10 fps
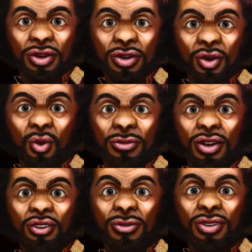You want
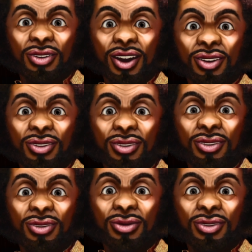them to feel like they are
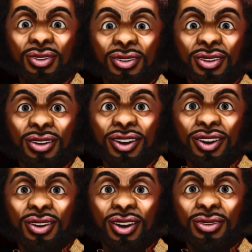there
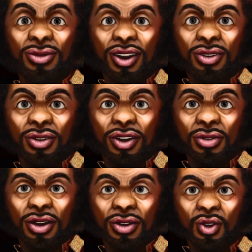because that heightens
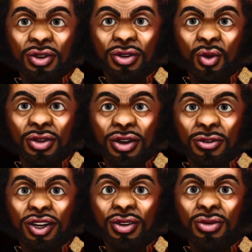their
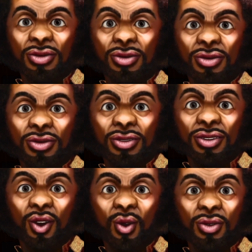experience.
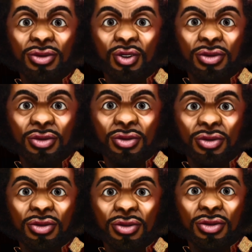In the end,
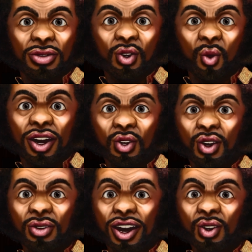
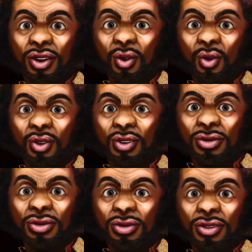distractions disappear
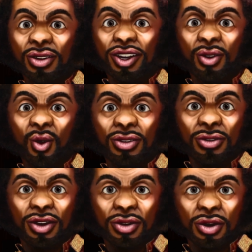as they get
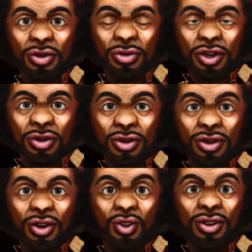deeper into
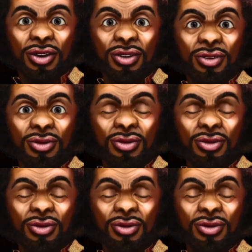the story.